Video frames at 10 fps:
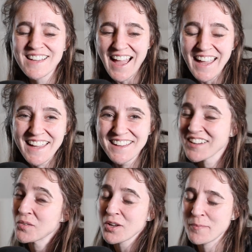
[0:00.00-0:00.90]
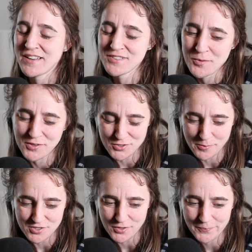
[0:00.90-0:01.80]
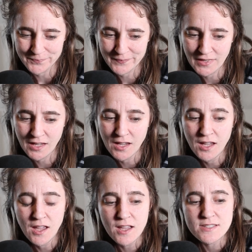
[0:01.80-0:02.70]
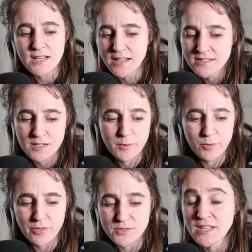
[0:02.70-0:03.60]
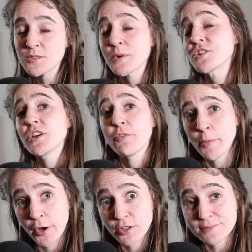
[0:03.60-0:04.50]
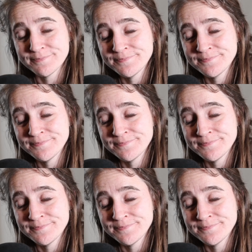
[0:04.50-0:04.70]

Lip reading: Hi, and welcome back to the Rachel Albee Show. Today is going to be one of those days where I share from the heart.